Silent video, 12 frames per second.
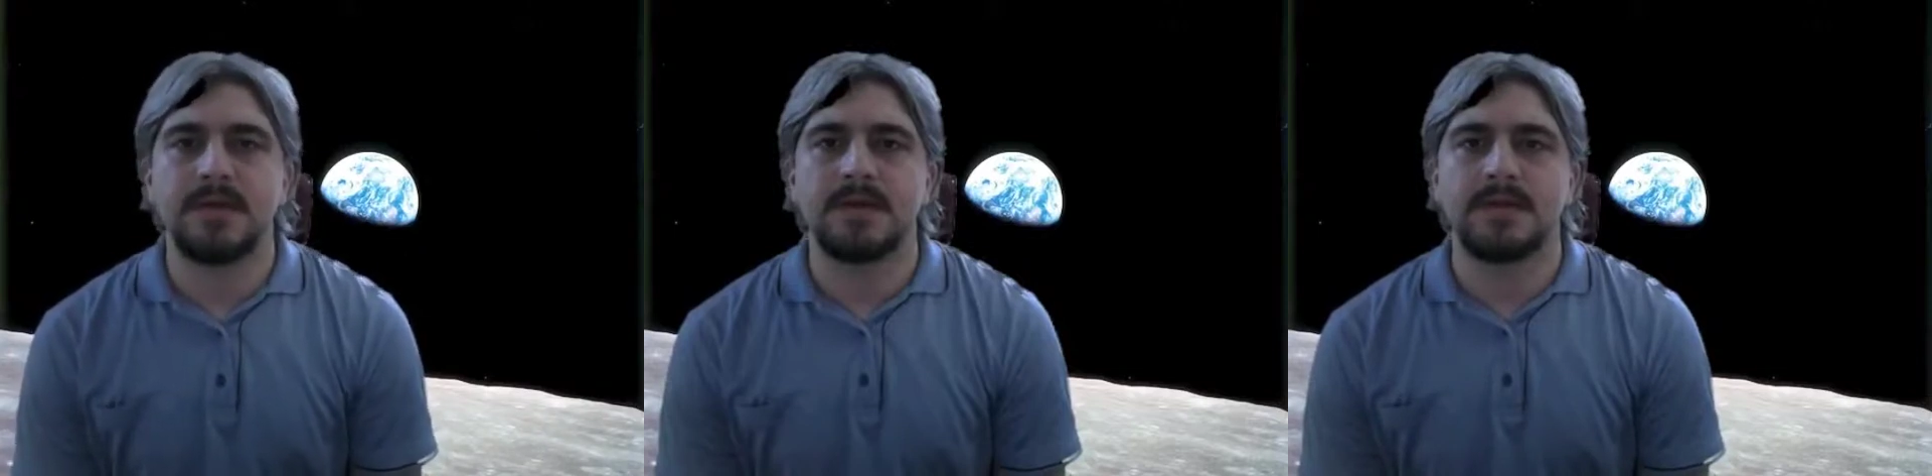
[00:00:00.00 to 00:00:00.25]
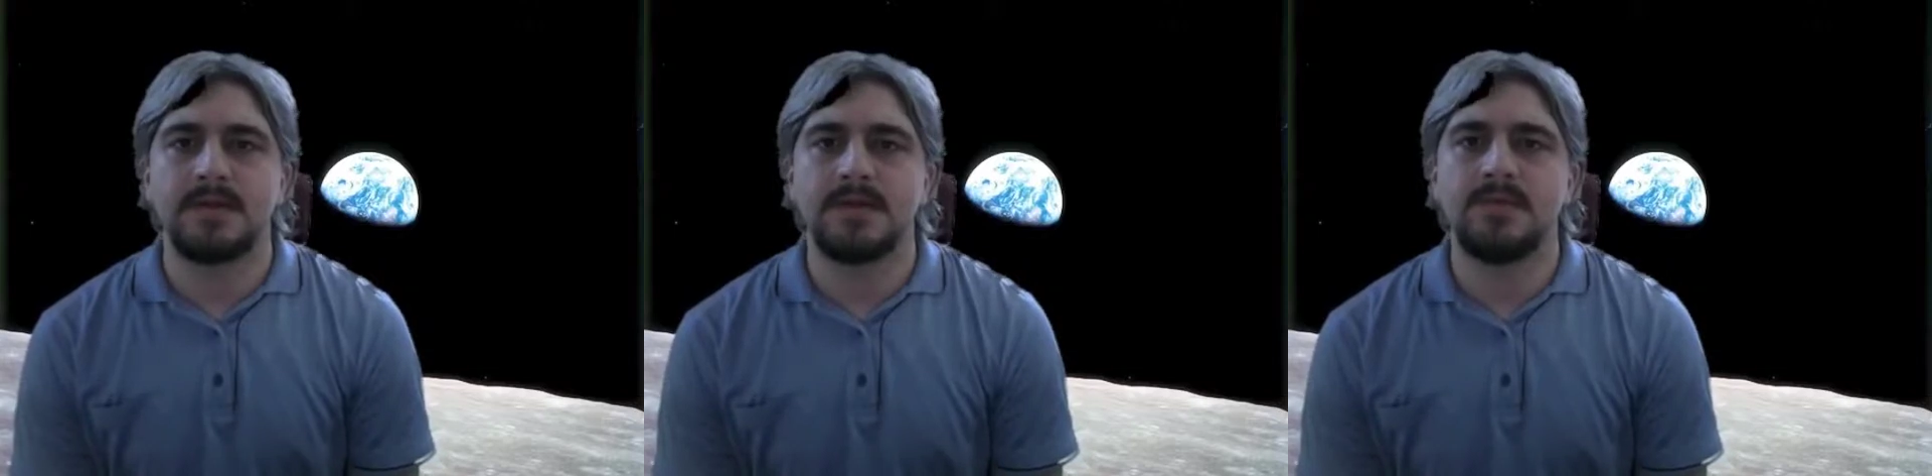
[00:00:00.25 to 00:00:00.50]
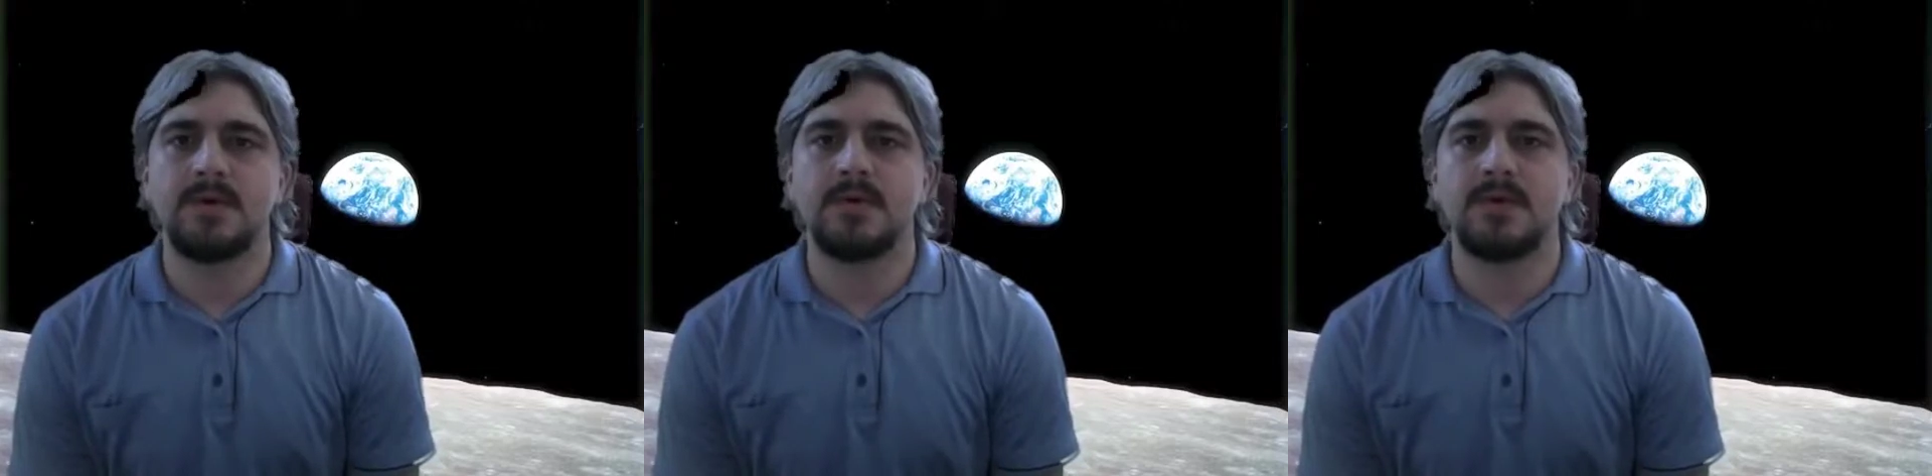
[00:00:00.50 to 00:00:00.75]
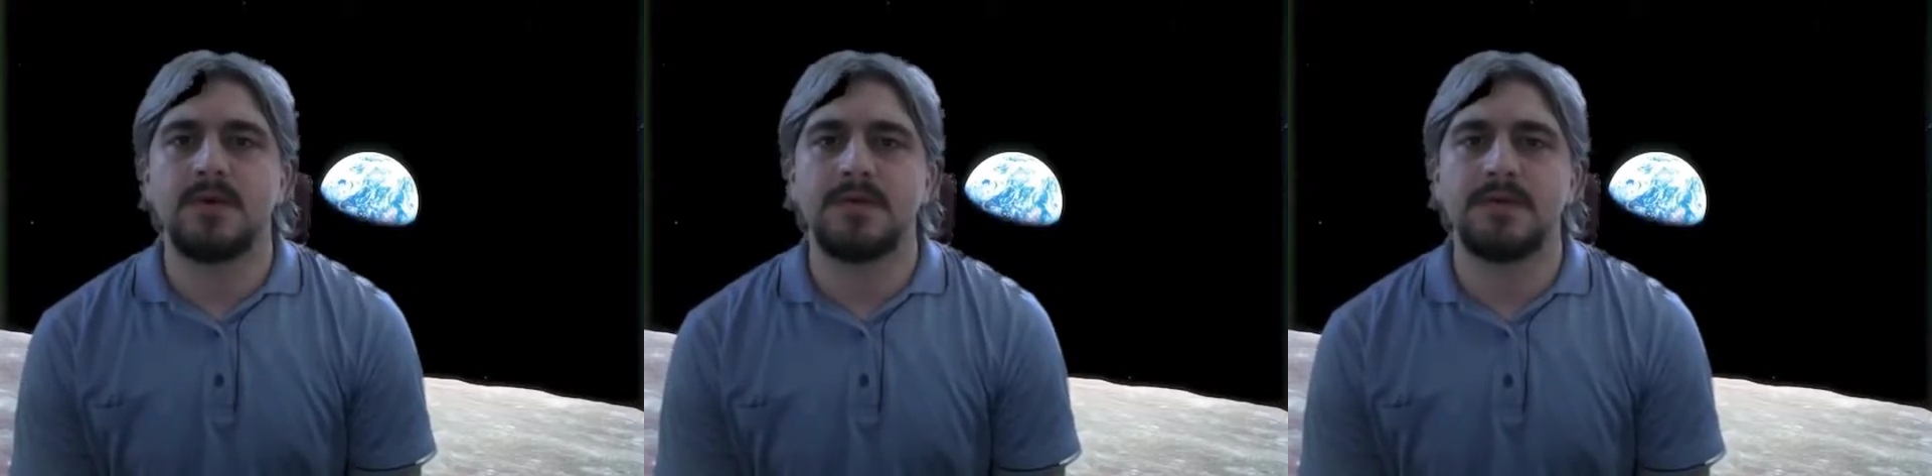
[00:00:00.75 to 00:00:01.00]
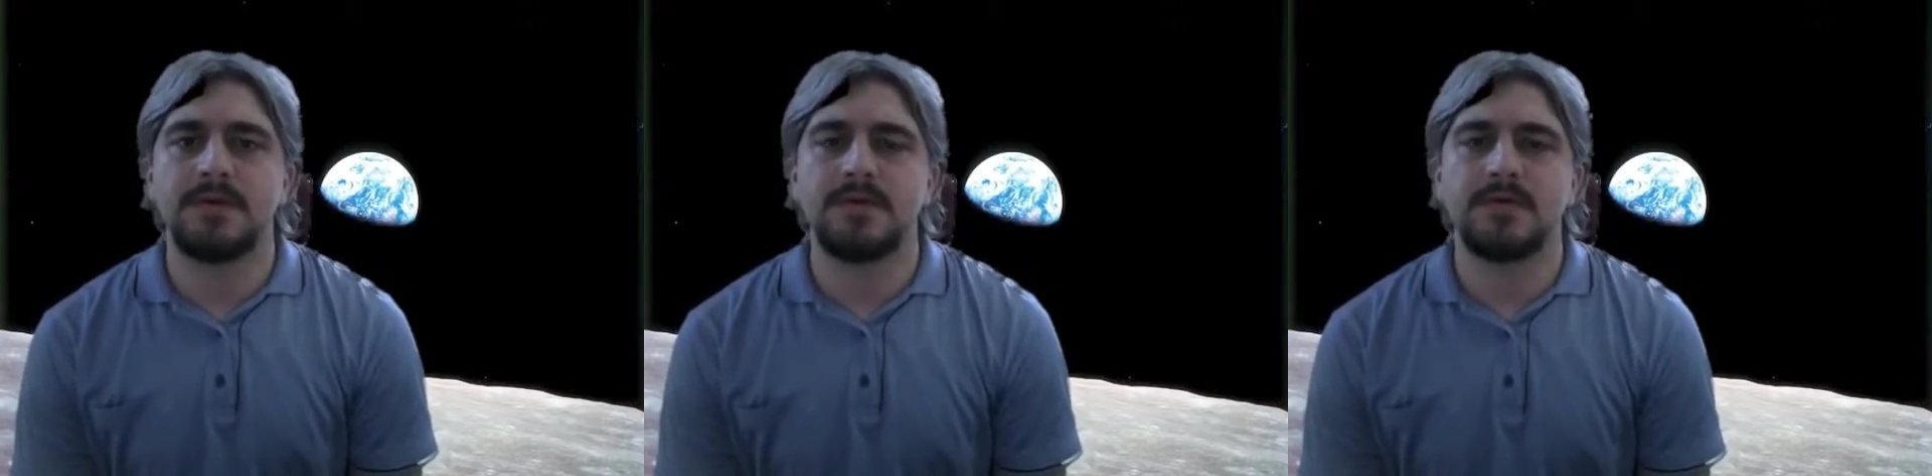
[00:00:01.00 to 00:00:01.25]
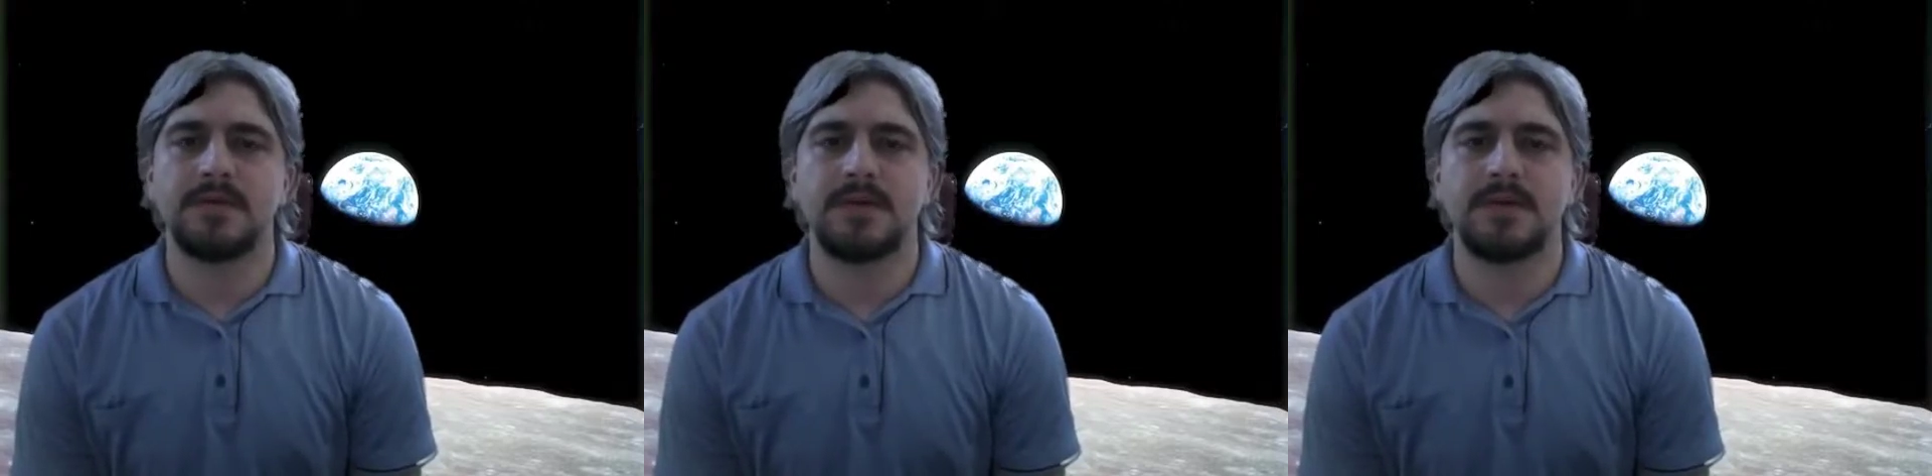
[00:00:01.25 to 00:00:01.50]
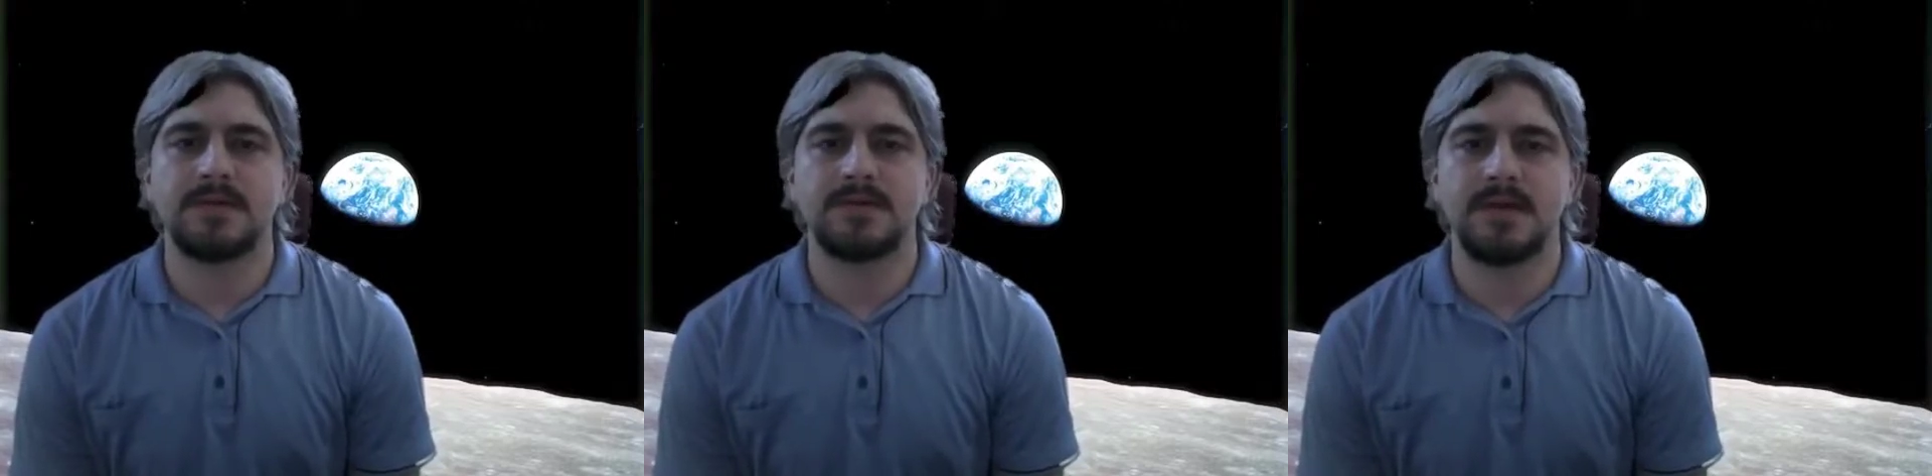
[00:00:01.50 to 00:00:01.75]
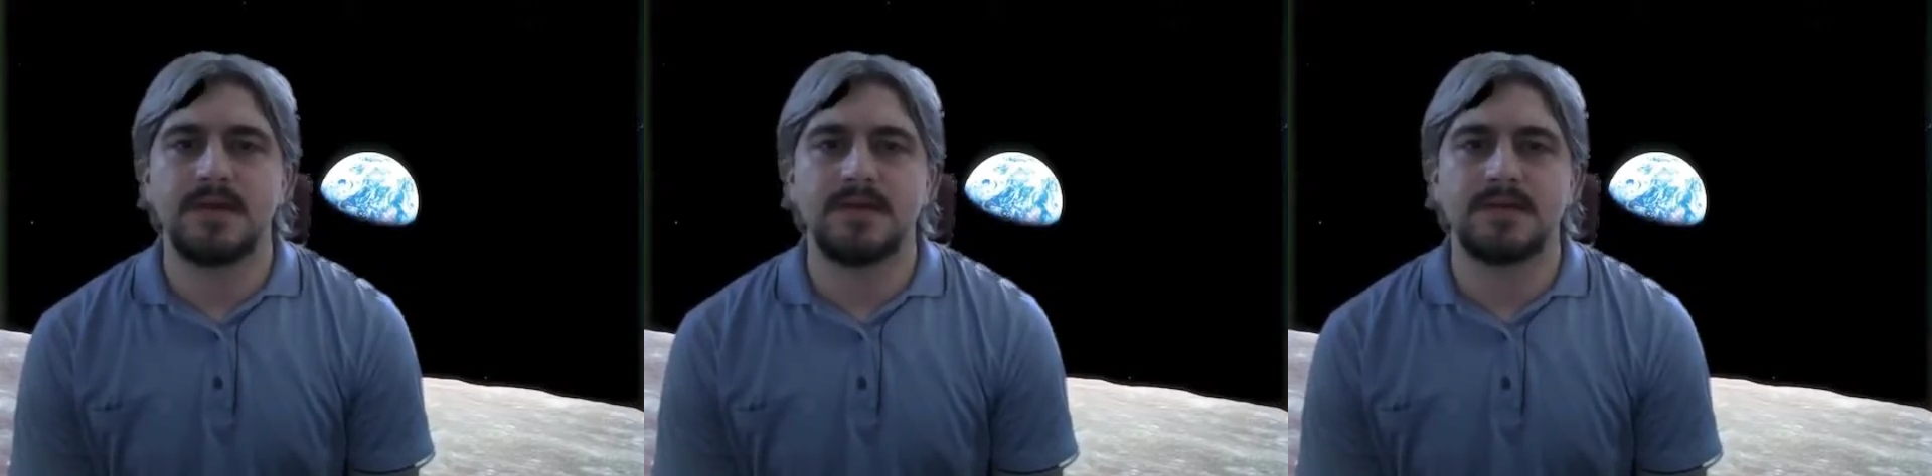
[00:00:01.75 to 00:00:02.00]
Then we could have a theory that
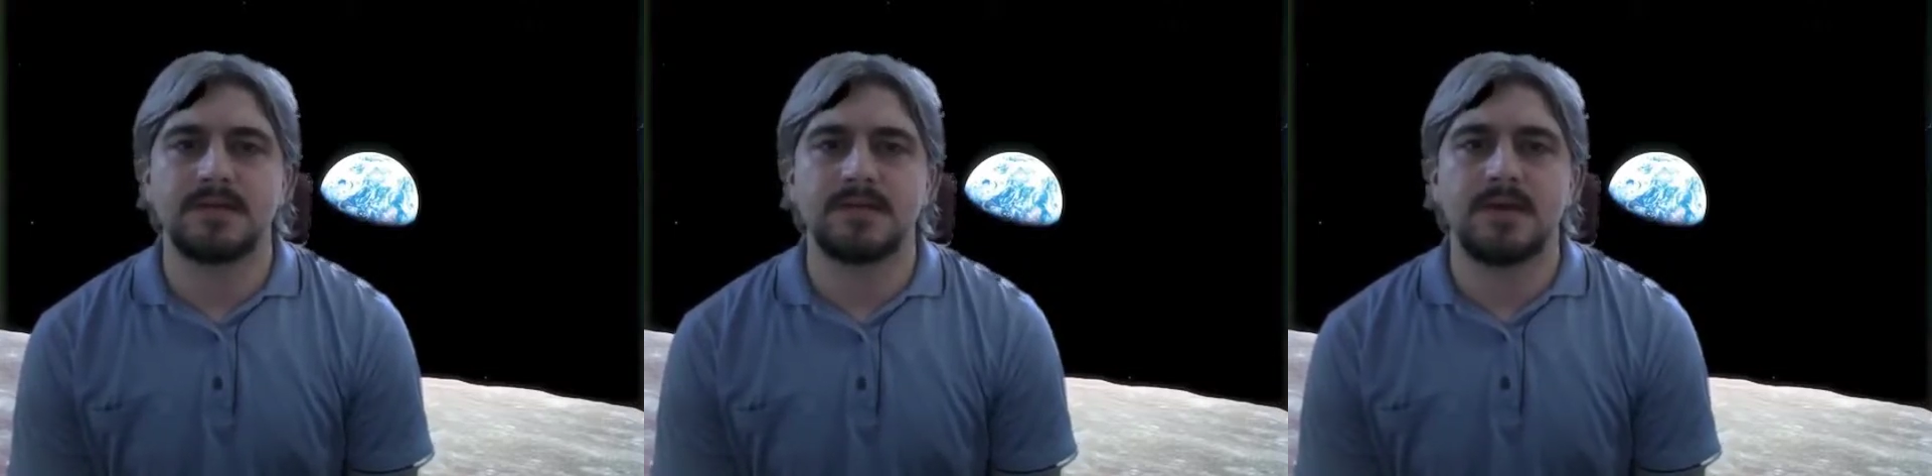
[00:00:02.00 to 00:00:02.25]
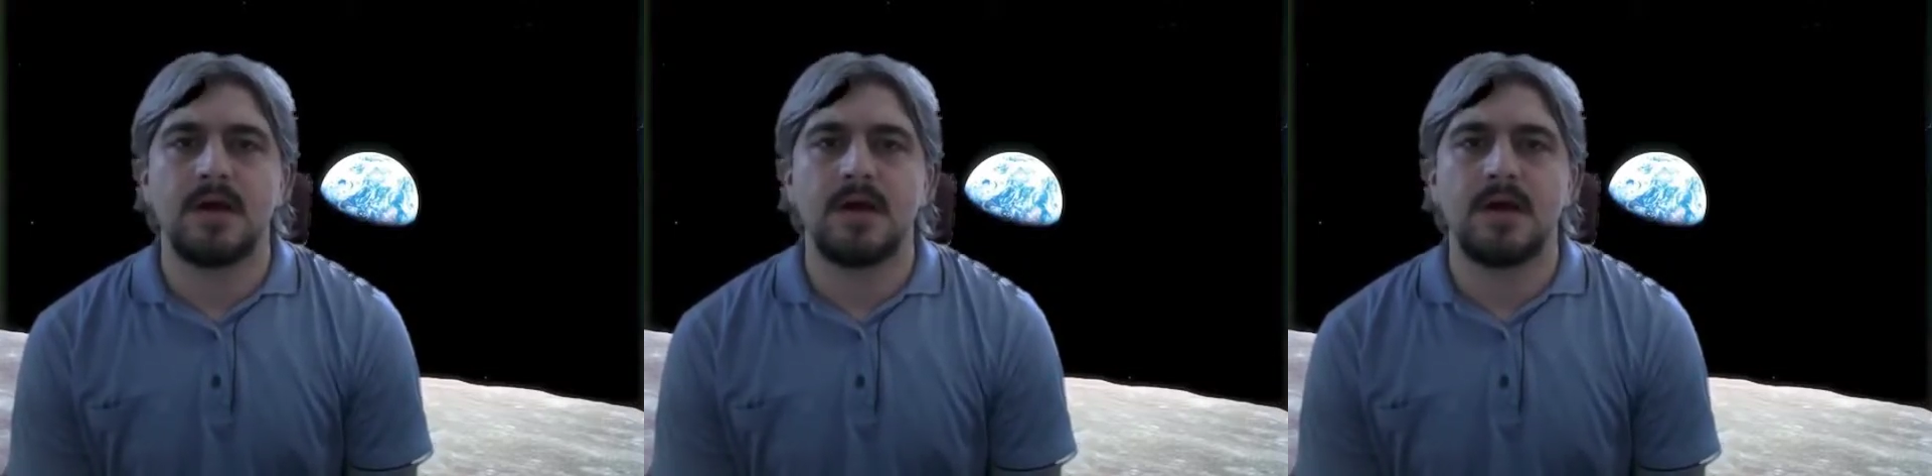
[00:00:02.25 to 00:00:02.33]
says,